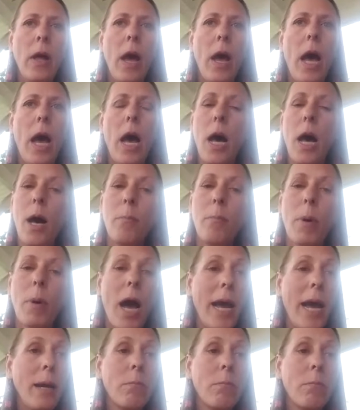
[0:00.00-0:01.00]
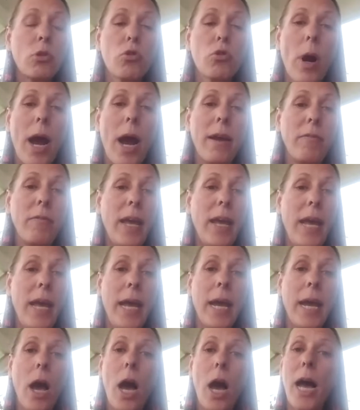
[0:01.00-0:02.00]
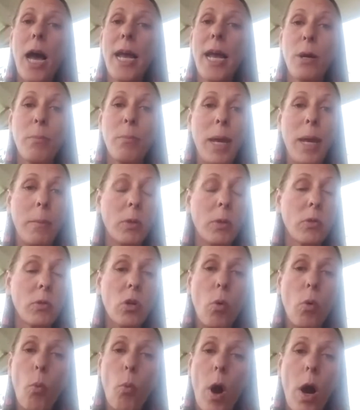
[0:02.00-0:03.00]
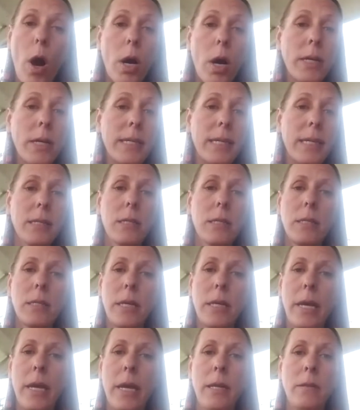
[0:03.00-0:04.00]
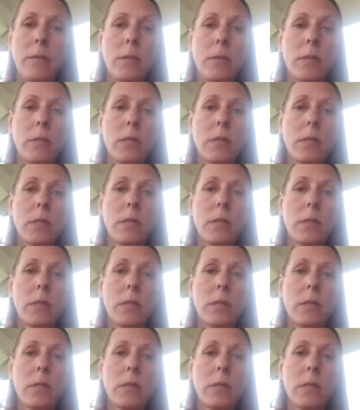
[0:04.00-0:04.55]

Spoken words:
I am driving. I am able to walk distance.